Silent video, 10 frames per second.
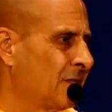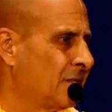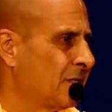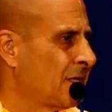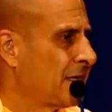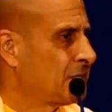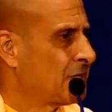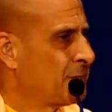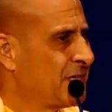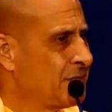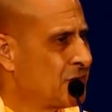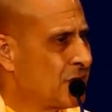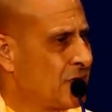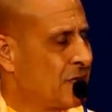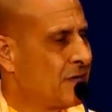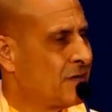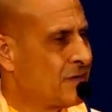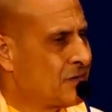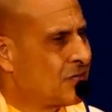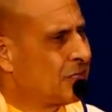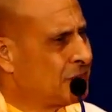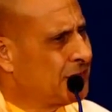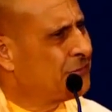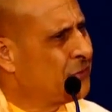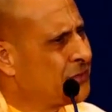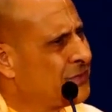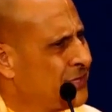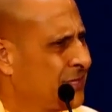Sadachar means to live with